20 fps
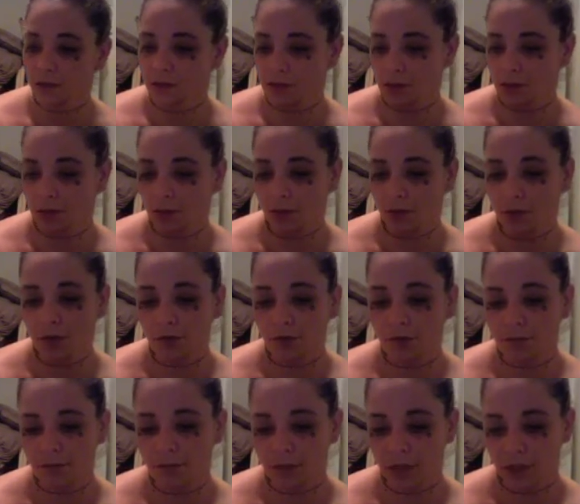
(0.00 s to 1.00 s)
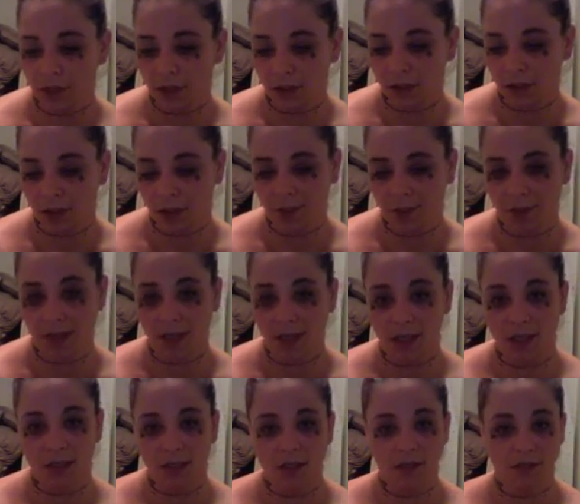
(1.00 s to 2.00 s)
so will hopefully our
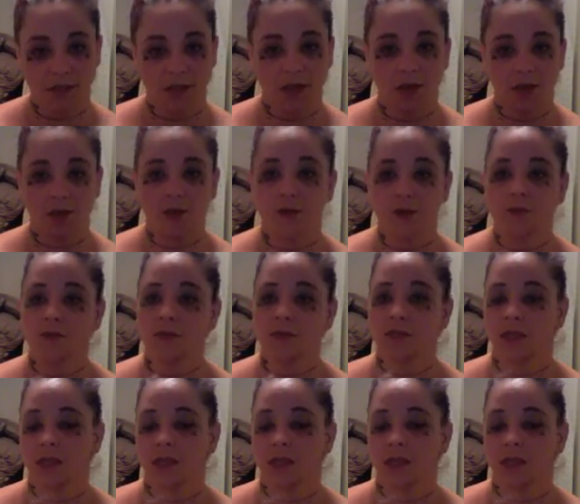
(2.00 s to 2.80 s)
pain and sorrows,